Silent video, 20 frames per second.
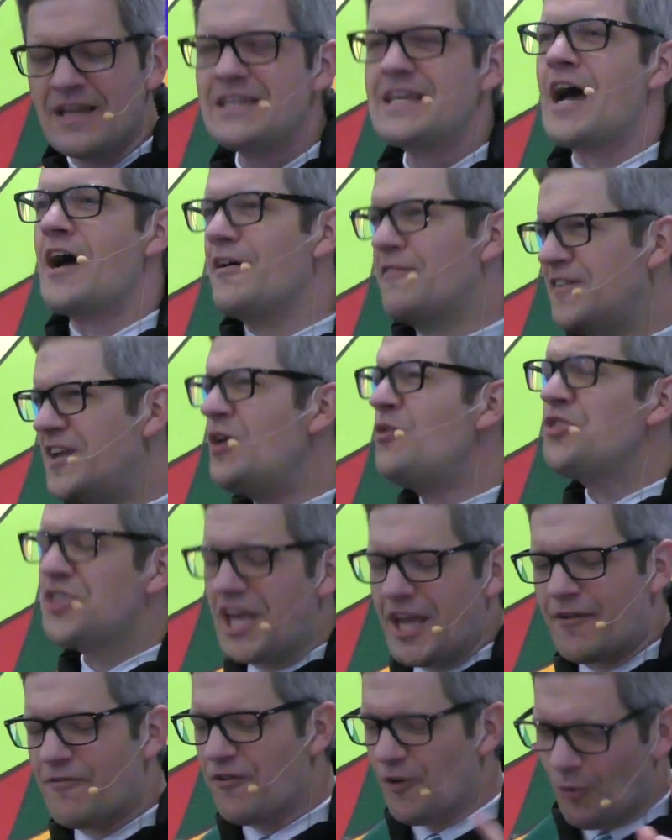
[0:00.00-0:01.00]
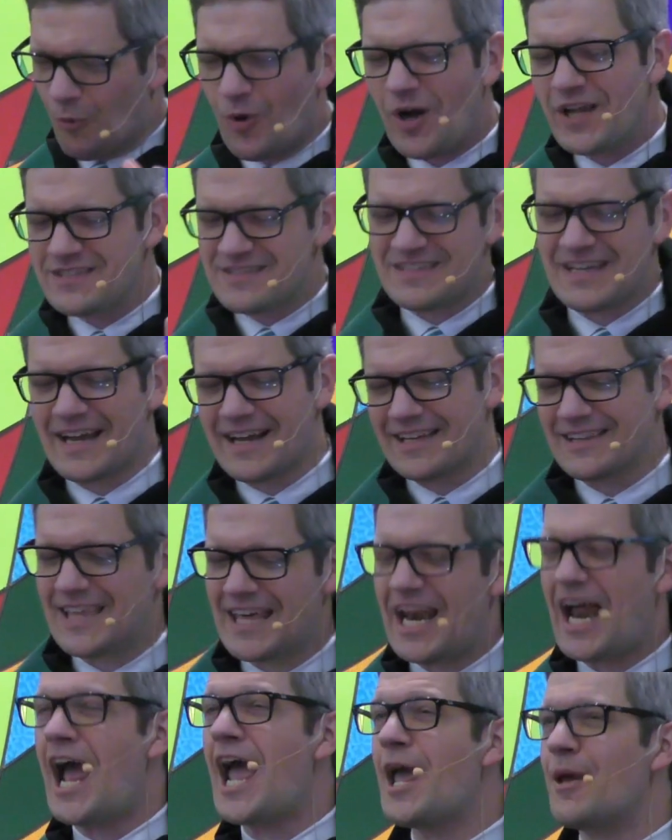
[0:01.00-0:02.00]
now, if you think for one second
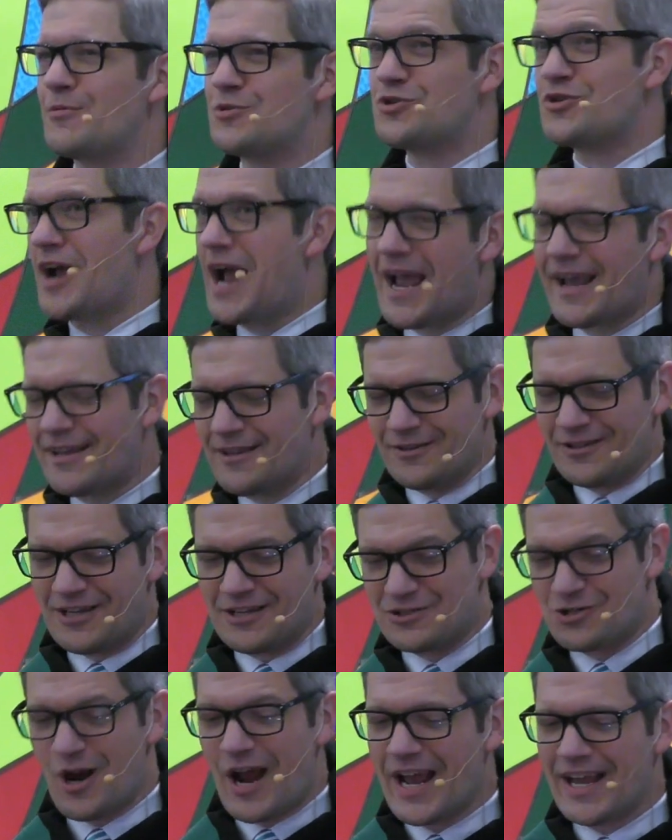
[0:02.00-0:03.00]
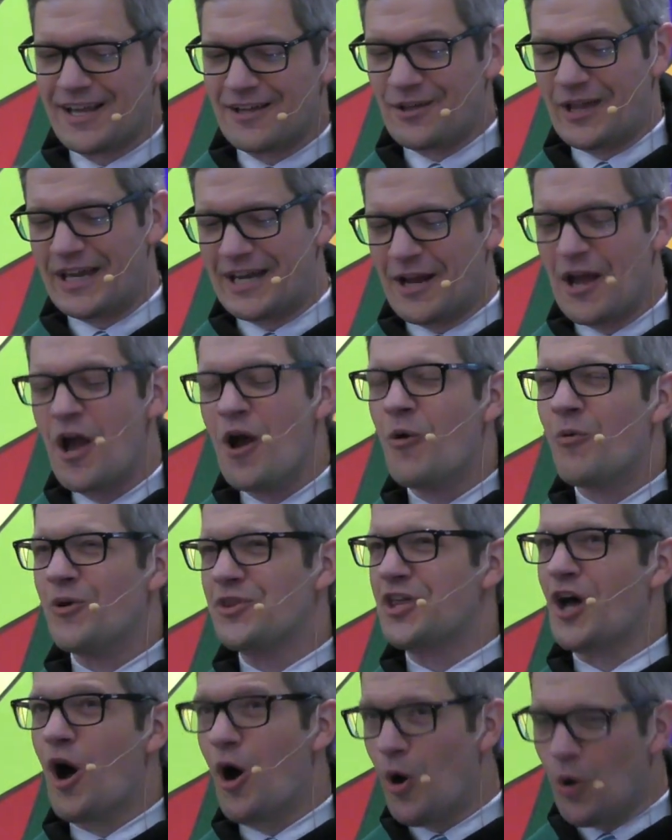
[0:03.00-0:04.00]
that I am triangulating
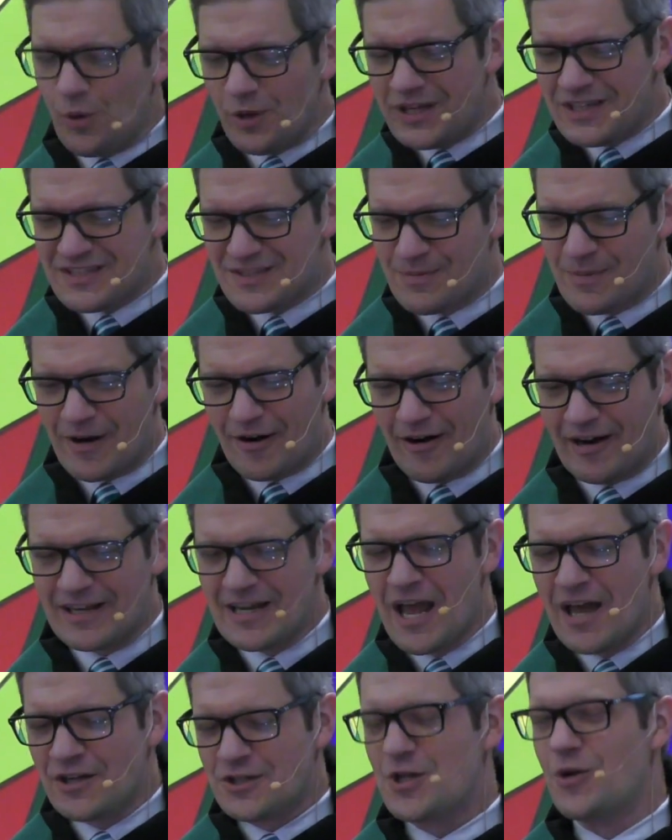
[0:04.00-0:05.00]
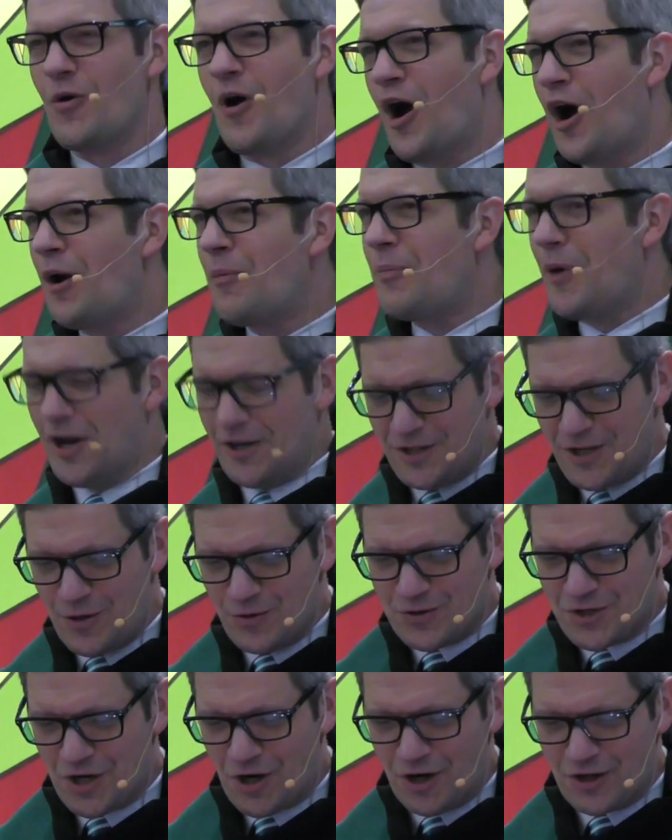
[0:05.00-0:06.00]
with the Holy Spirit to harp on you,
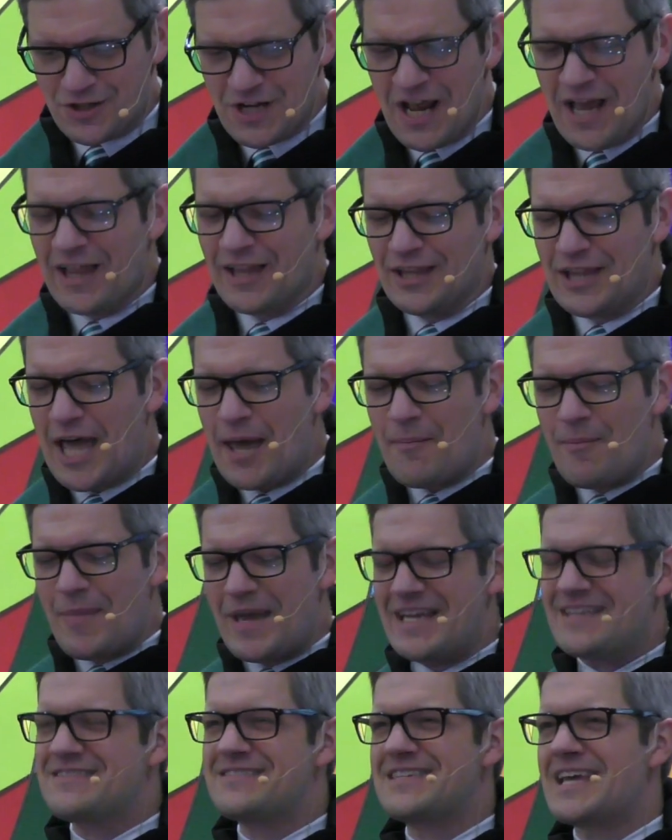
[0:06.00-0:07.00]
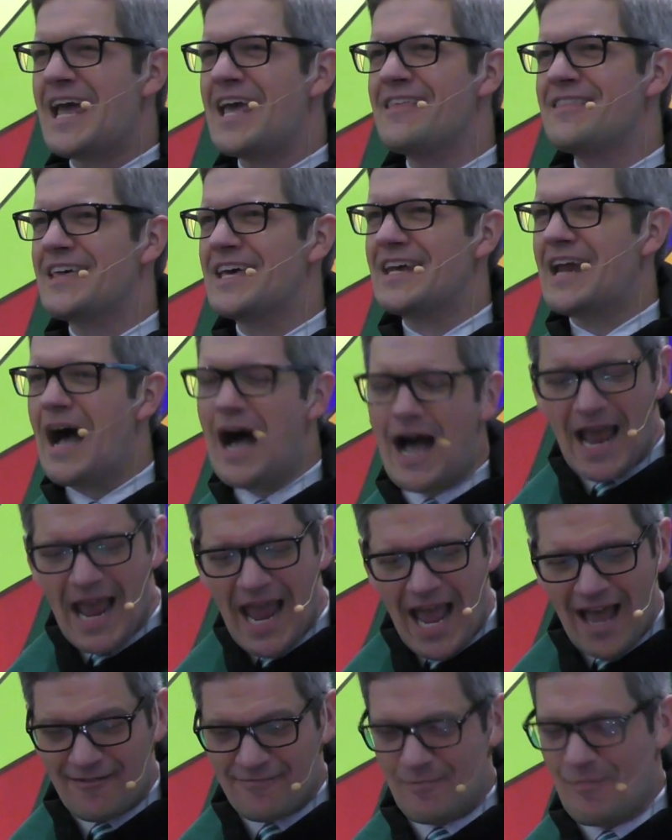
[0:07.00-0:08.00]
church, let me say that
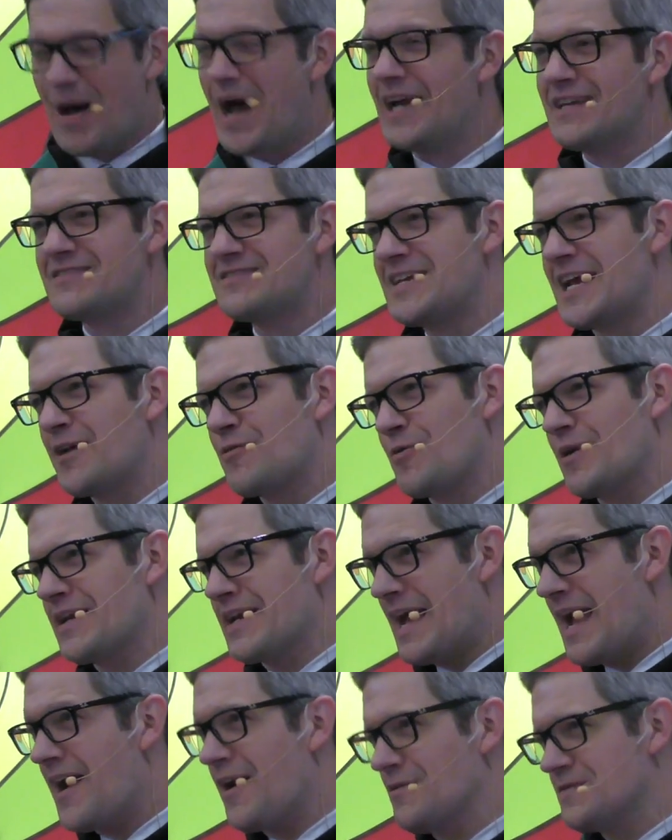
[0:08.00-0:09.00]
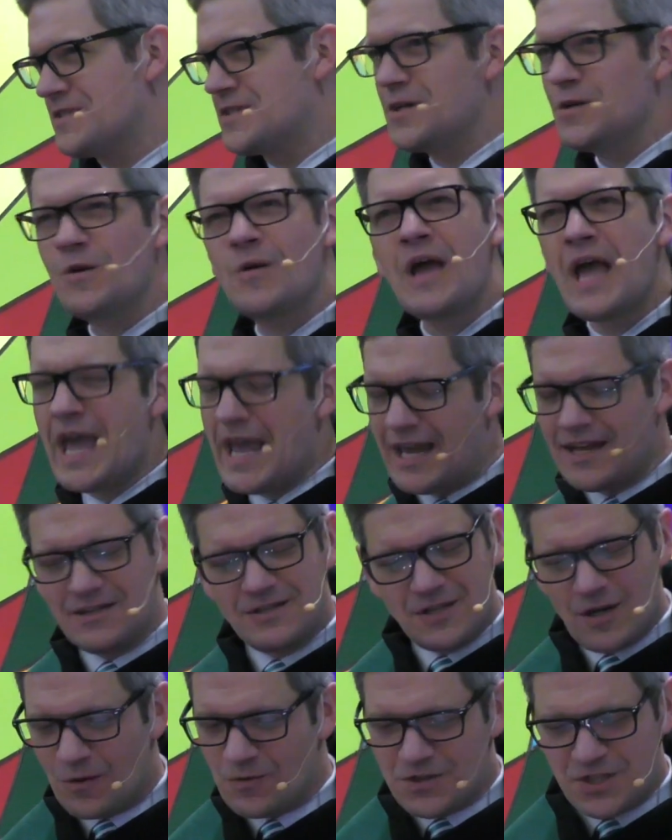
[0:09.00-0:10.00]
have my sacred cows too,
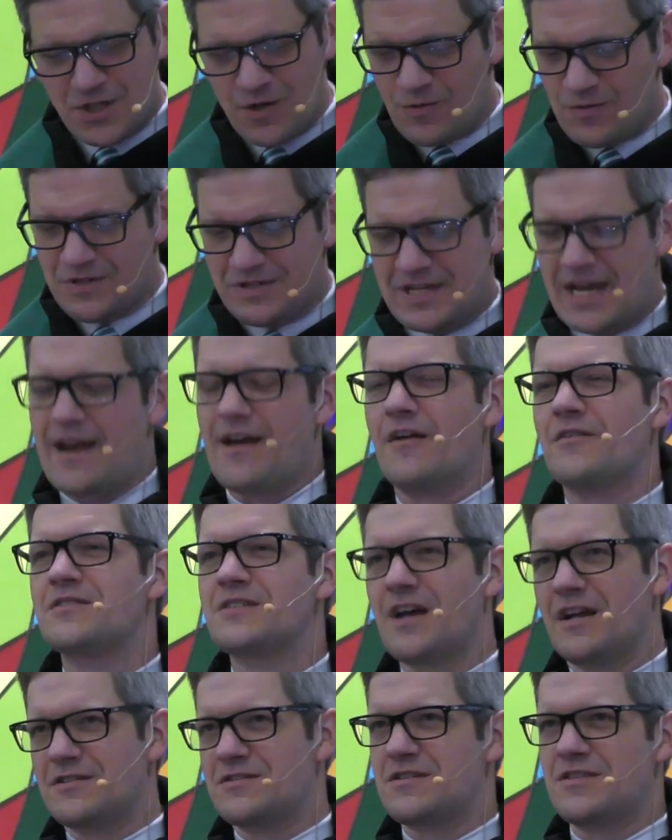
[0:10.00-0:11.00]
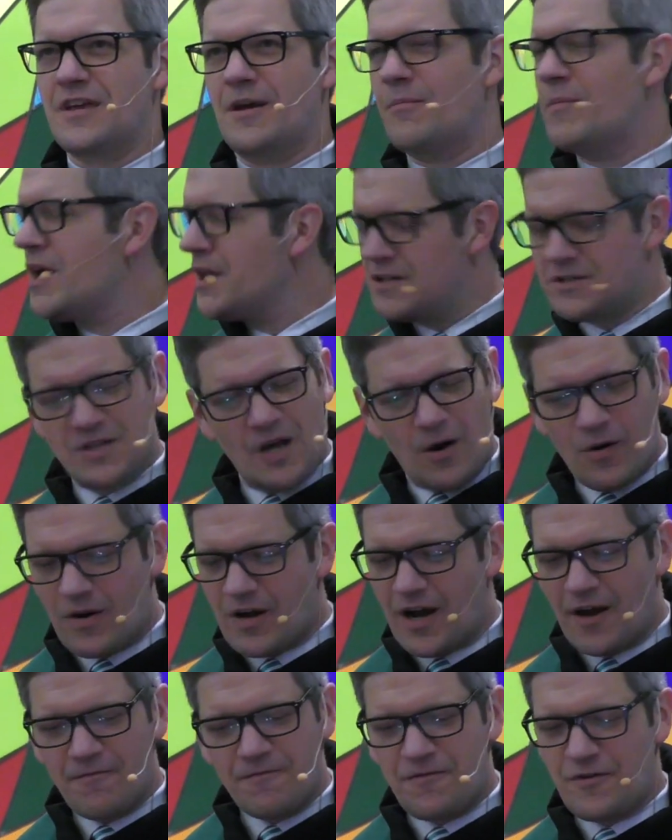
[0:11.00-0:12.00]
and don't you dare touch them. Don't
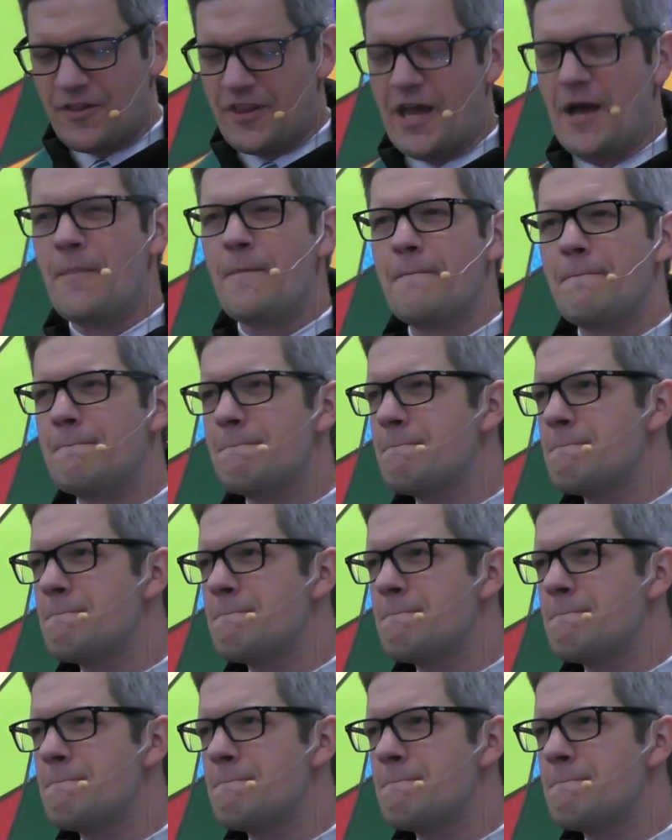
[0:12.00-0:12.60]
come for them.